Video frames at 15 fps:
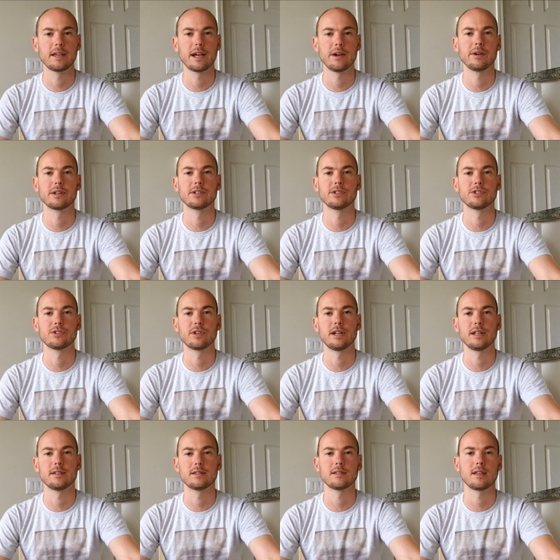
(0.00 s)
character
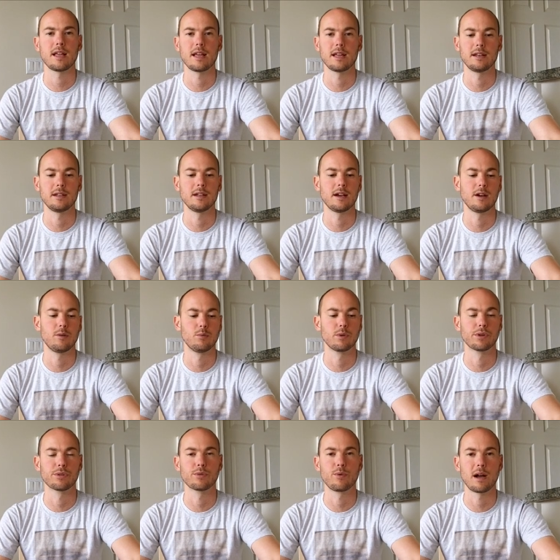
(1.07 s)
traits and
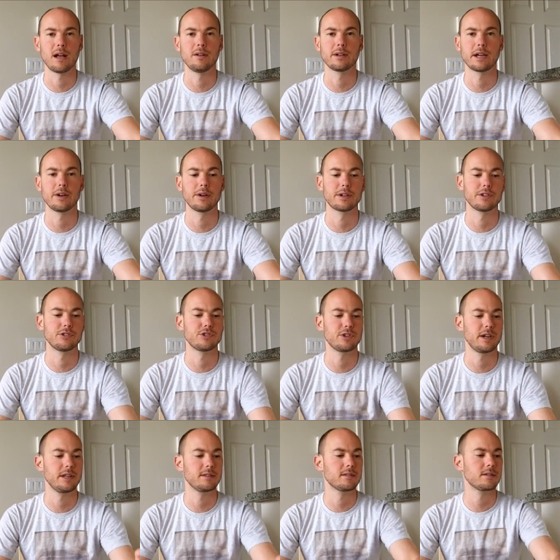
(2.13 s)
worthwhile character
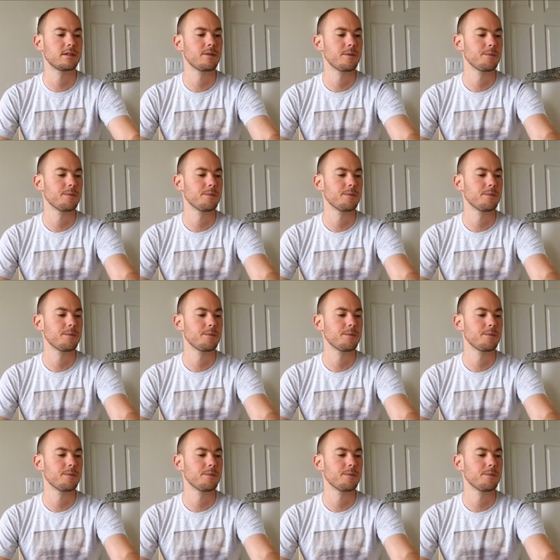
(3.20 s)
traits.